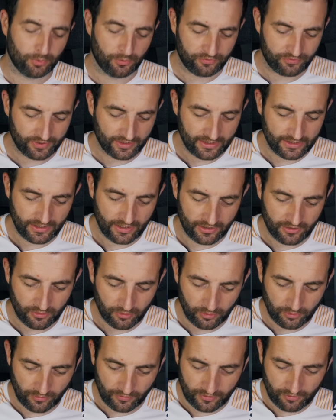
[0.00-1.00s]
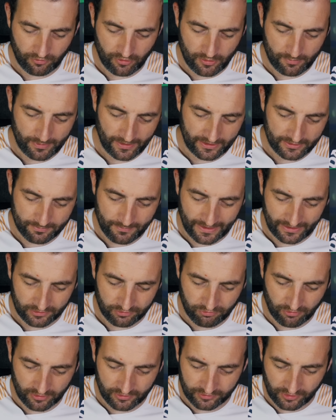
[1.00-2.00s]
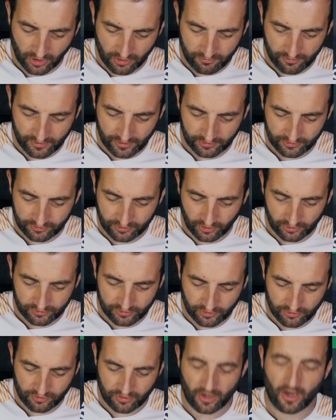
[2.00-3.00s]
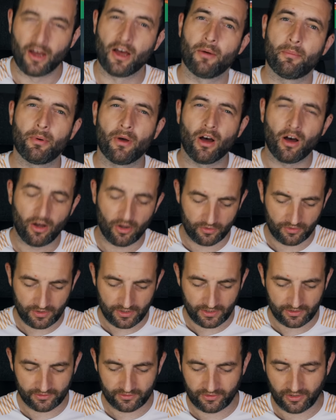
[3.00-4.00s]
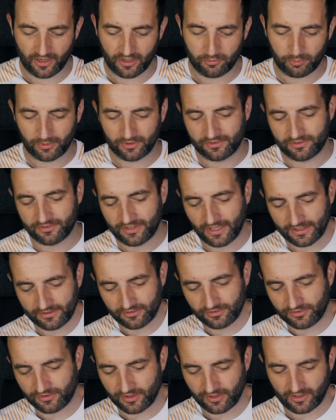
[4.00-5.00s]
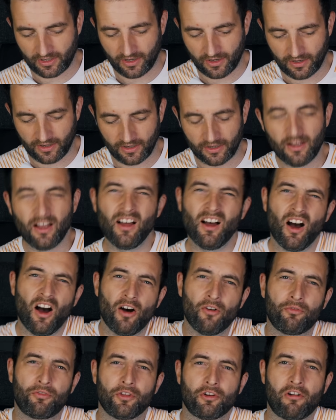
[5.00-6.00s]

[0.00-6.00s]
we've seen in all the replays, Max runs over this sausage curb on the inside, which sends the car off the